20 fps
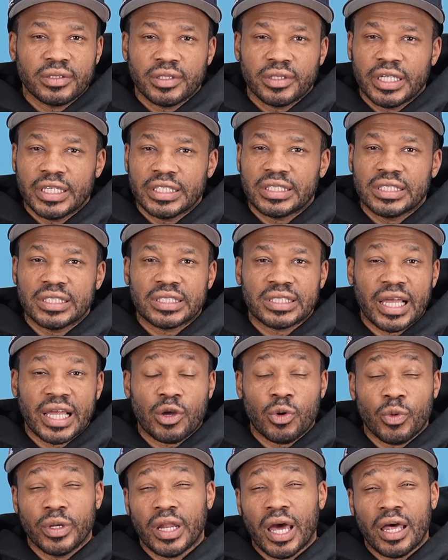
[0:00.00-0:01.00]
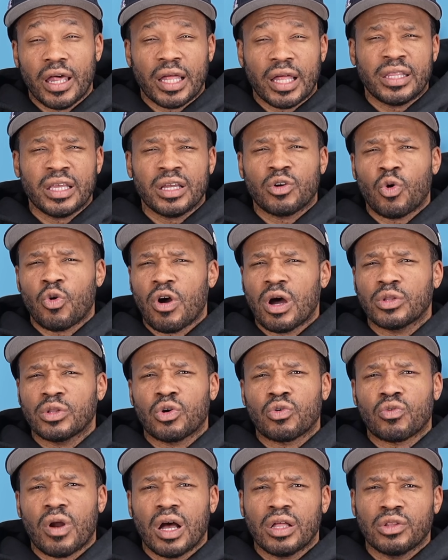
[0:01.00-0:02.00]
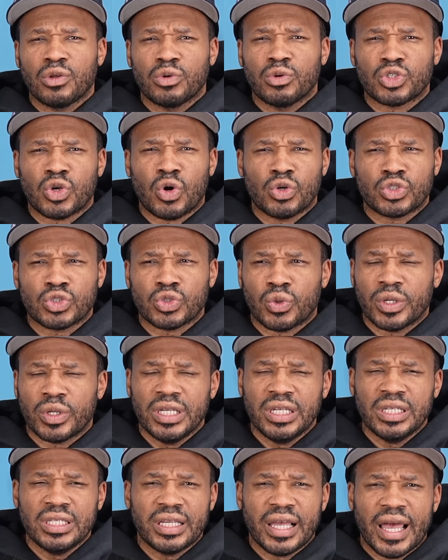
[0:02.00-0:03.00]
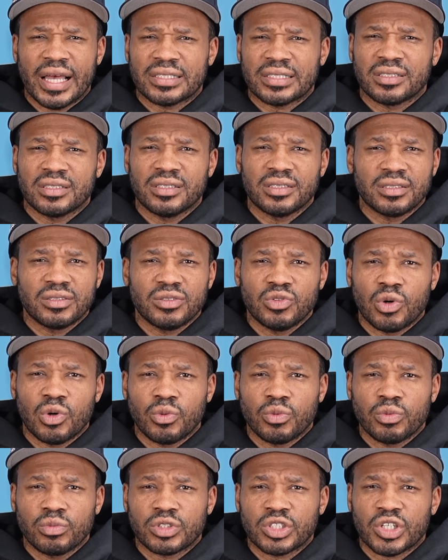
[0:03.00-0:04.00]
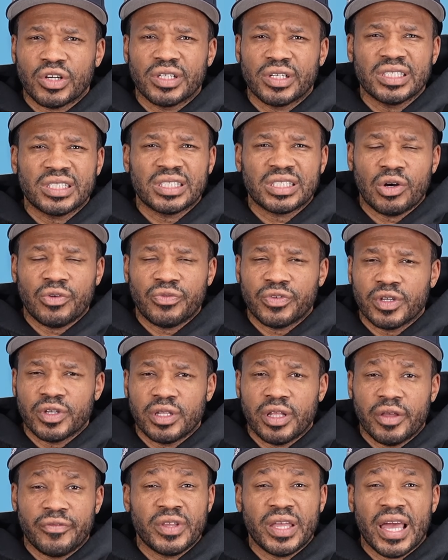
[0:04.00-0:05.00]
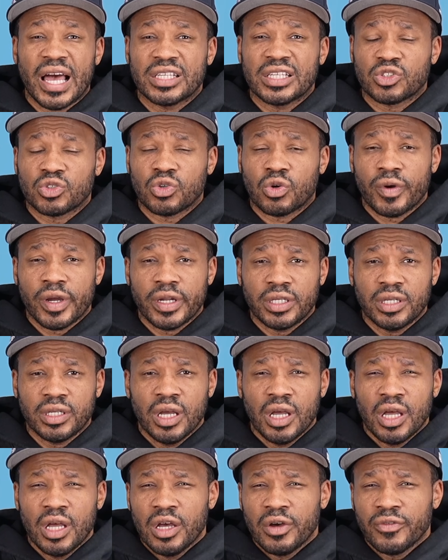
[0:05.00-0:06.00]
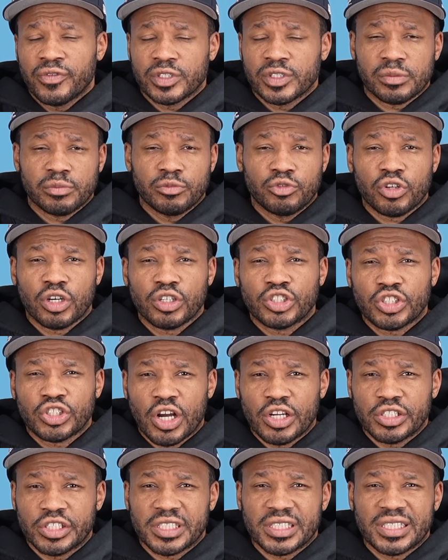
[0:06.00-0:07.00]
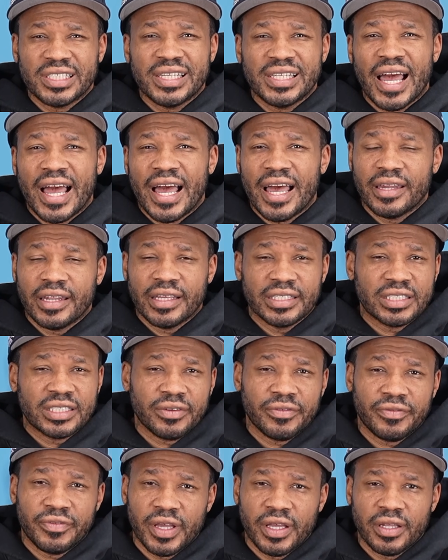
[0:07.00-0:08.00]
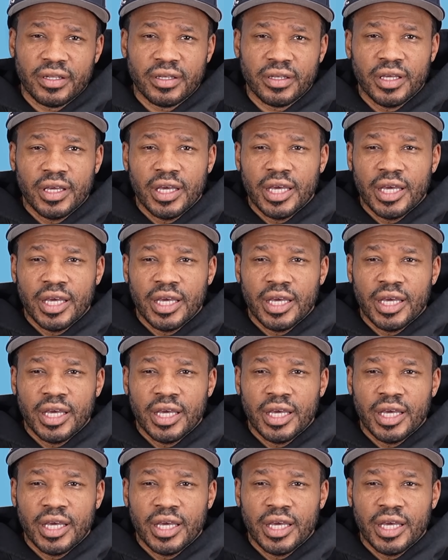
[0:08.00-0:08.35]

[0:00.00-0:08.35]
It's the cycle. And I think Quando Rondo is also, he has to, you know, turn himself in, if he hasn't already, for some drug charges he had in Savannah.